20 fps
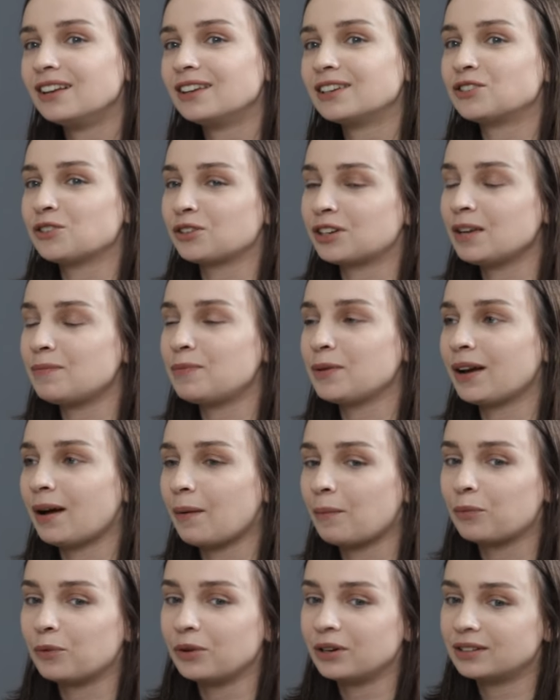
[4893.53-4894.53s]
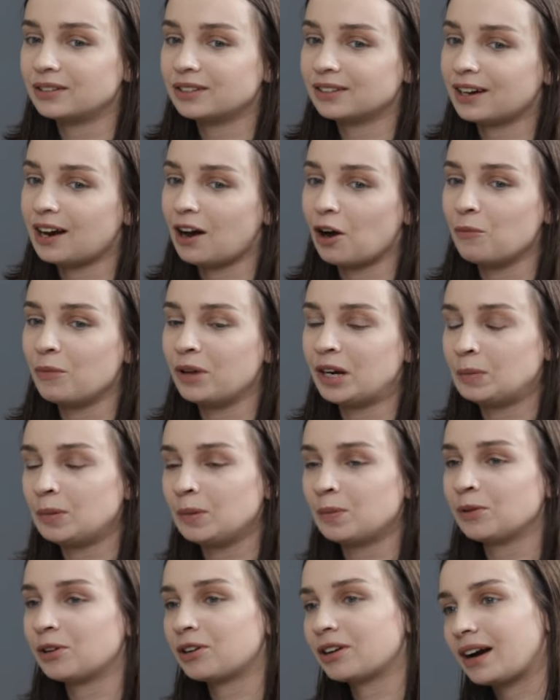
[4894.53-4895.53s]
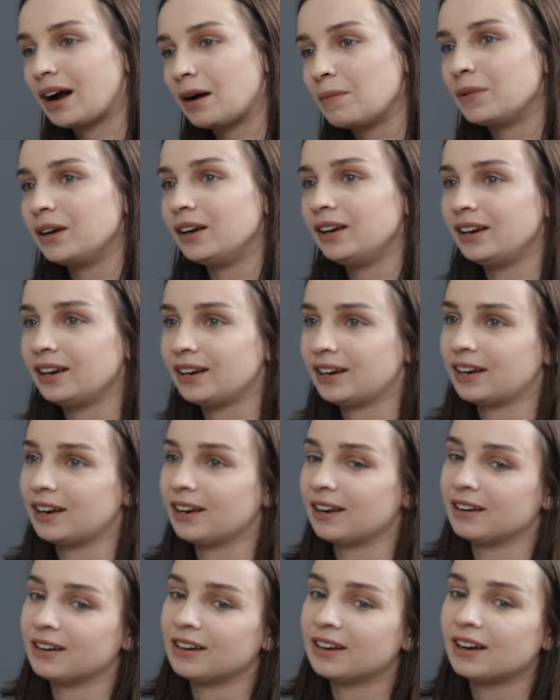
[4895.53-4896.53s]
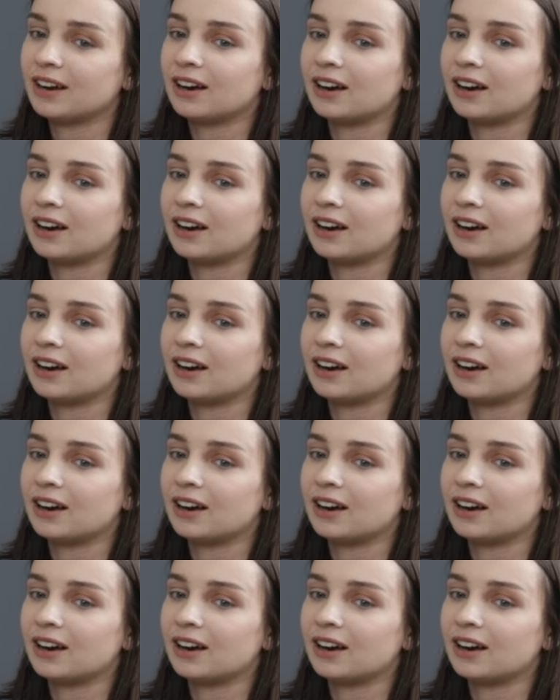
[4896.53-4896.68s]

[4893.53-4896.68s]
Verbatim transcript: So keeping up with how many people are coming and